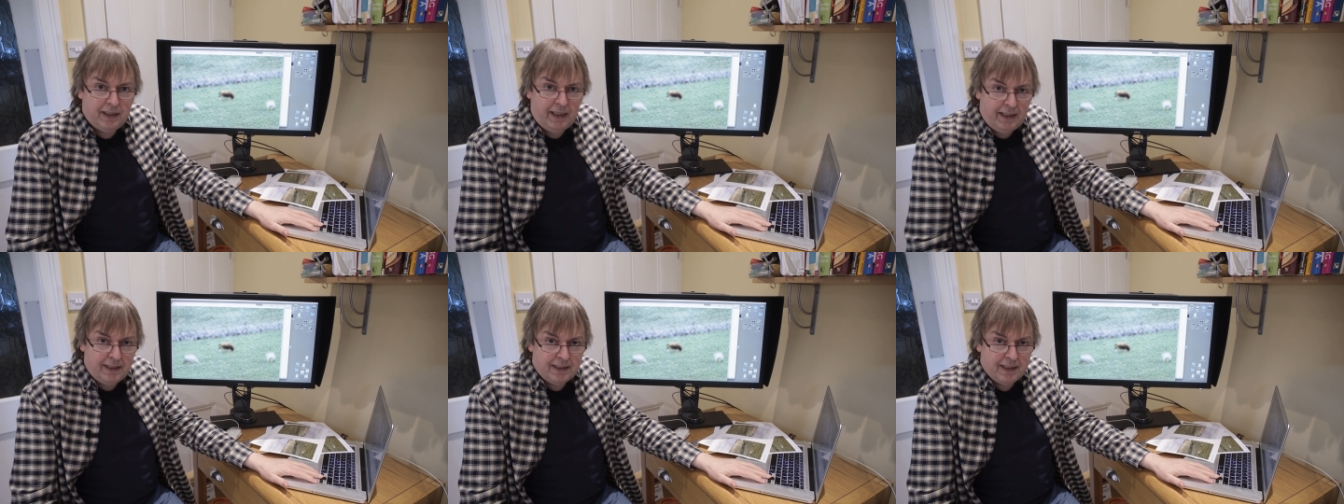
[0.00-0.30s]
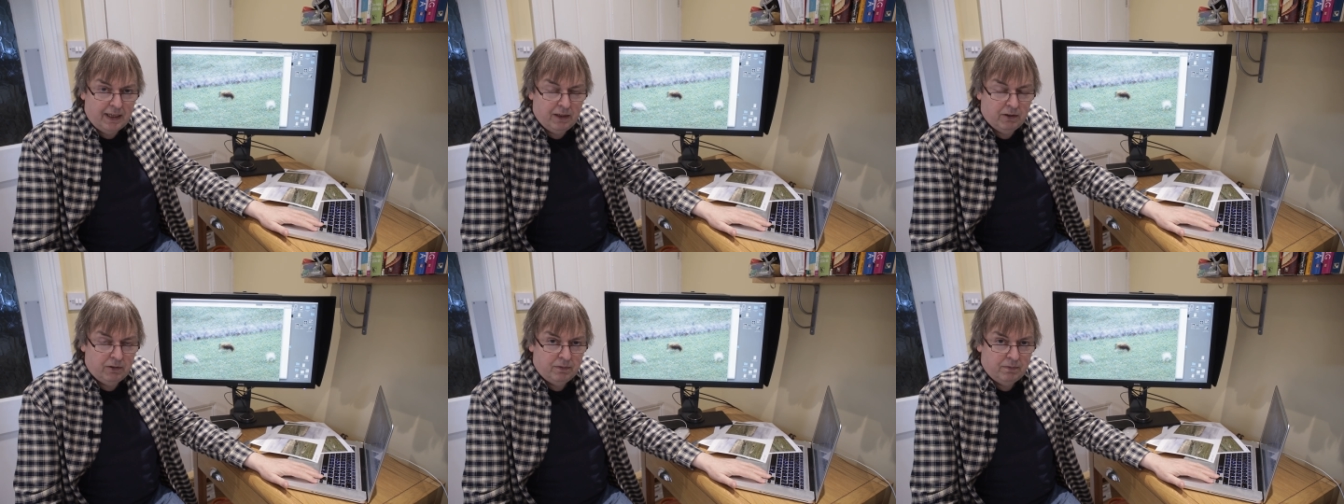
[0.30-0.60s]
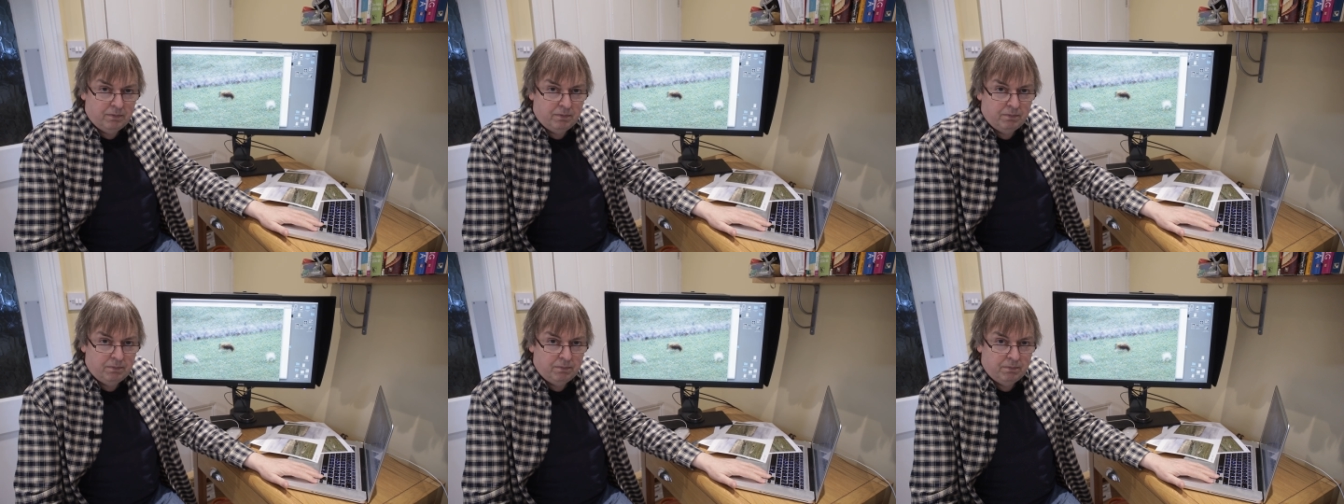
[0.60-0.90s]
detail.
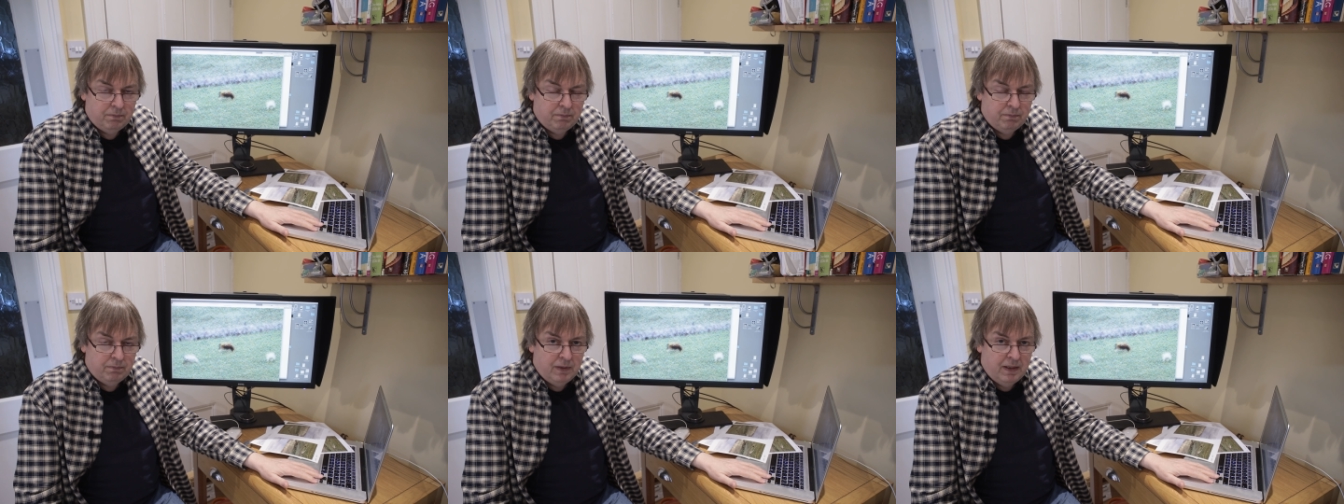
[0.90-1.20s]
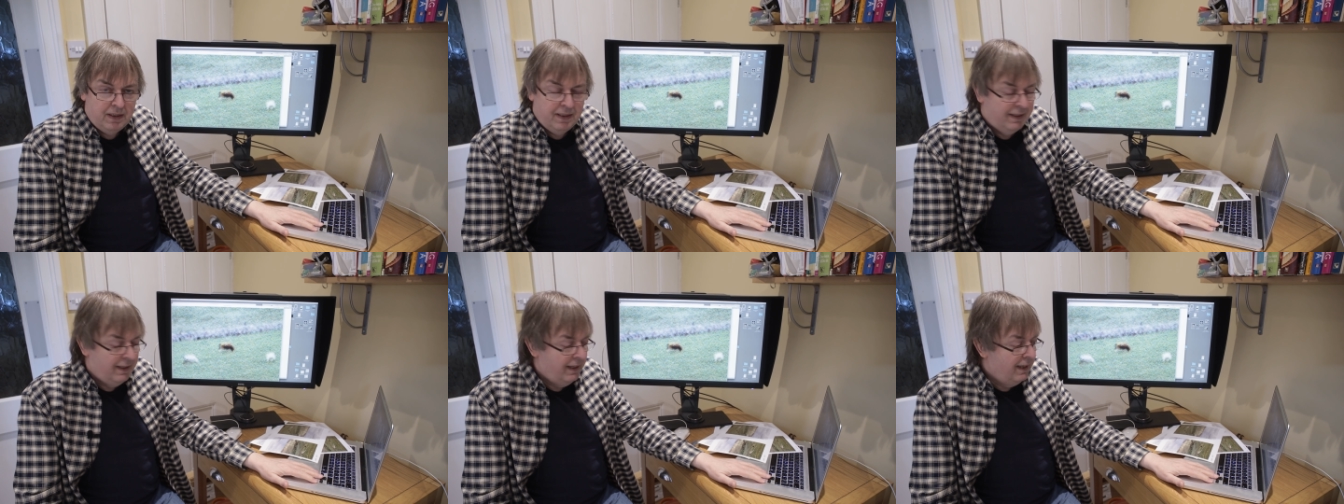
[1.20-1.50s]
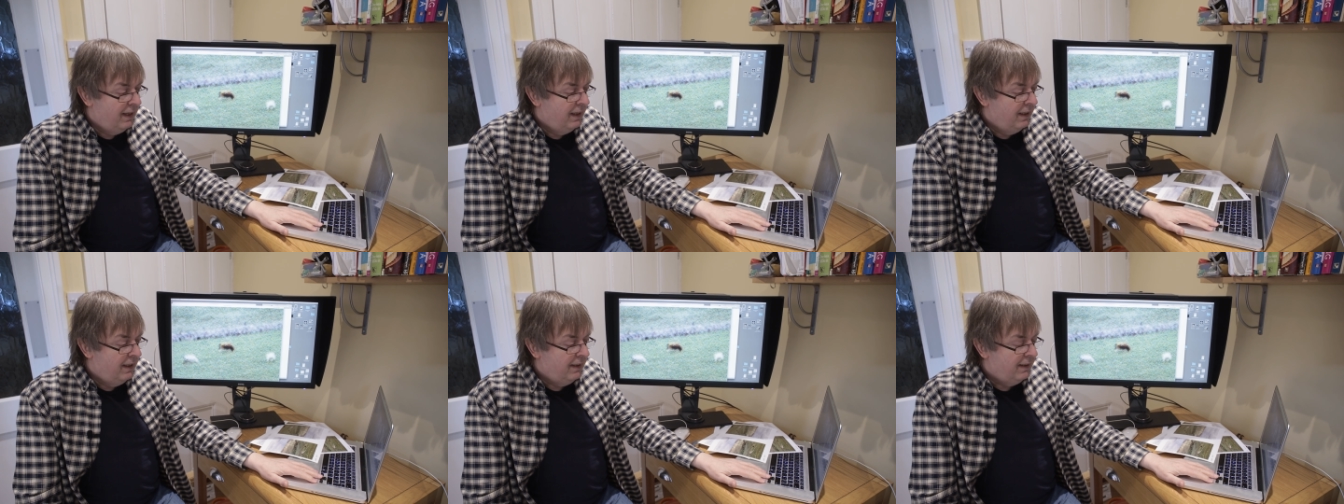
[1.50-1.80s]

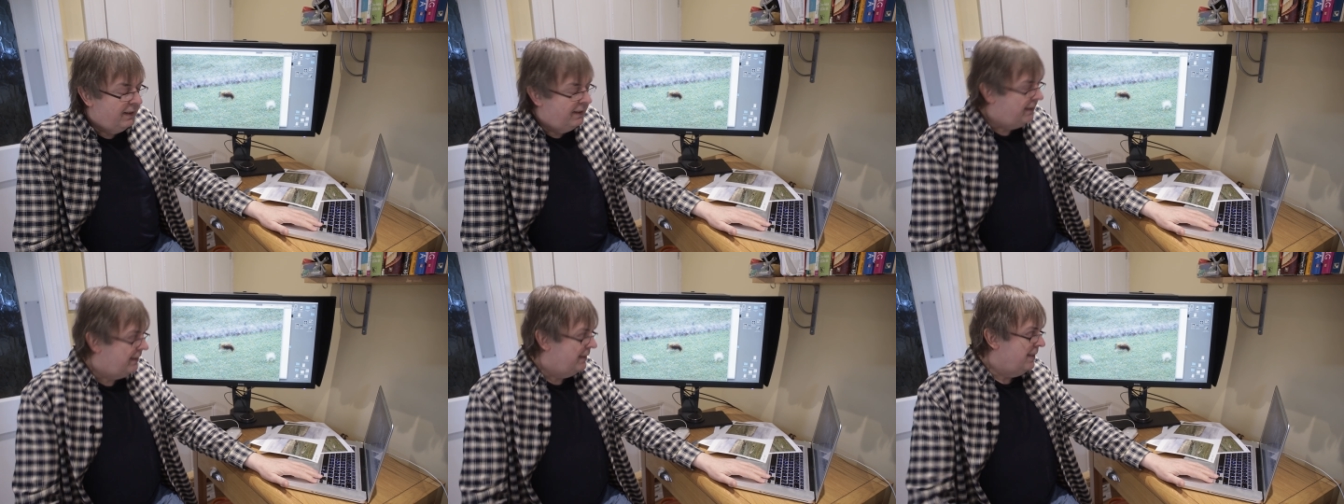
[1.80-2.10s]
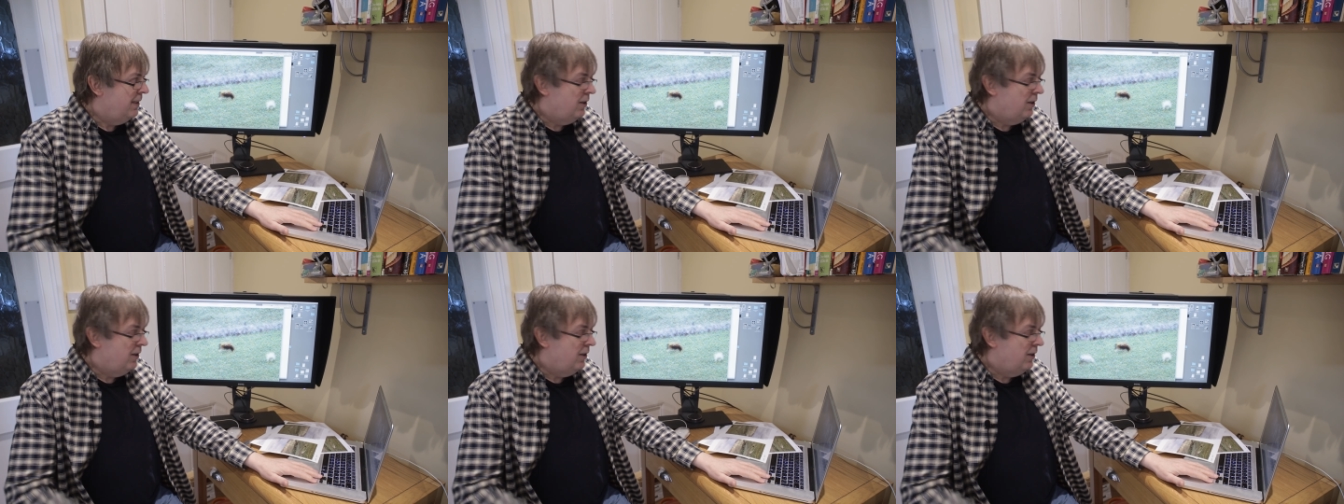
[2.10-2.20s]
There's